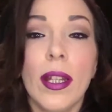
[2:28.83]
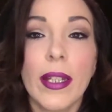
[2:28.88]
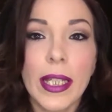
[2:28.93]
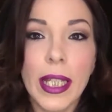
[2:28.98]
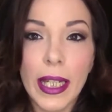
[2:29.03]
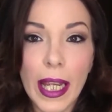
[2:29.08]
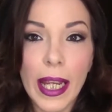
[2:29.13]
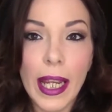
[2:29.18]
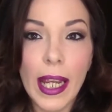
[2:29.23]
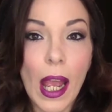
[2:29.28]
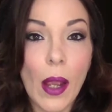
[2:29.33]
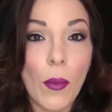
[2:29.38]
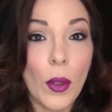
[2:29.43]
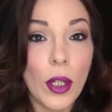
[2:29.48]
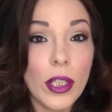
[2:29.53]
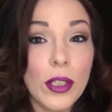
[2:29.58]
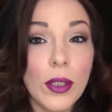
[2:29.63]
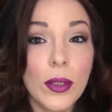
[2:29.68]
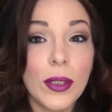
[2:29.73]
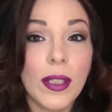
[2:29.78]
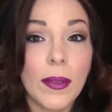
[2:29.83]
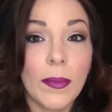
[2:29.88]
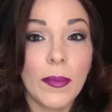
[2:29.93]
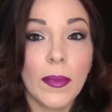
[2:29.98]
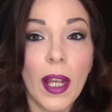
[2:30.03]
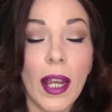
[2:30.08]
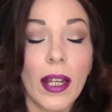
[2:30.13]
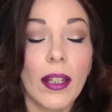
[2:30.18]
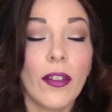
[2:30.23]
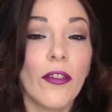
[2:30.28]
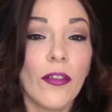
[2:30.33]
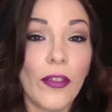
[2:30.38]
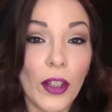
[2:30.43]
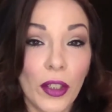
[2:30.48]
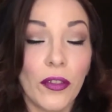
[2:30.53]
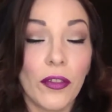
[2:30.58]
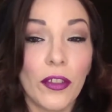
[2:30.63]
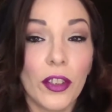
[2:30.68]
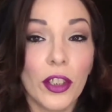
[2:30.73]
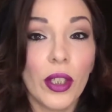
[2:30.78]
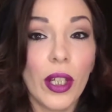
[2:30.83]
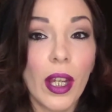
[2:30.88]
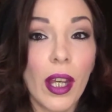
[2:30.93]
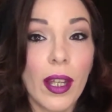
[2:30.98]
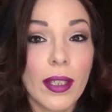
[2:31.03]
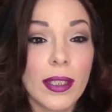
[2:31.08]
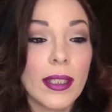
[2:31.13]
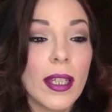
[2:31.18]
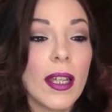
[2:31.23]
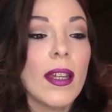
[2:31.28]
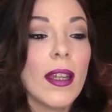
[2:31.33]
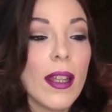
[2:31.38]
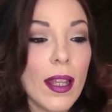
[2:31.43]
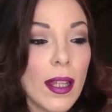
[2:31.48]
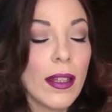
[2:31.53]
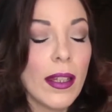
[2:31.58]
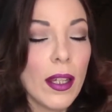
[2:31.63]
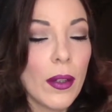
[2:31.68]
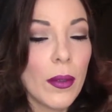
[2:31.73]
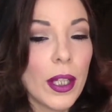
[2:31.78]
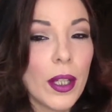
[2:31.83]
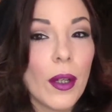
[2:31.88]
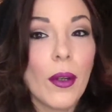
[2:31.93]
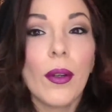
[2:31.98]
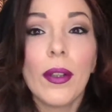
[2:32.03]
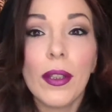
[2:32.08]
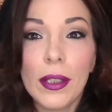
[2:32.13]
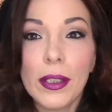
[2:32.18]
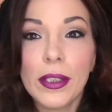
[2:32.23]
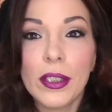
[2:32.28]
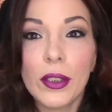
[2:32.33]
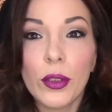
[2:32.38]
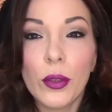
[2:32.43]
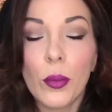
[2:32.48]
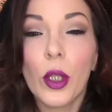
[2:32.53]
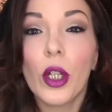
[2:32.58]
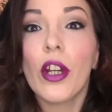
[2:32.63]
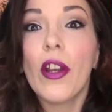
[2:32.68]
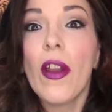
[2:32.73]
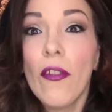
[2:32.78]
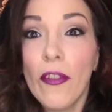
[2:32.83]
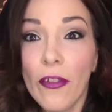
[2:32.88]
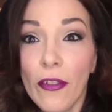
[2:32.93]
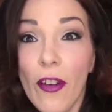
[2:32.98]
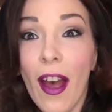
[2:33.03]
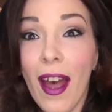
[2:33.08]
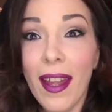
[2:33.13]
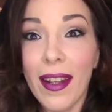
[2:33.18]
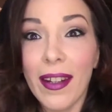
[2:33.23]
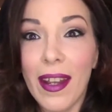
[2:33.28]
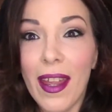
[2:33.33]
Today I want to do something kind of fun for you guys. There we go. There's a new word. Fun.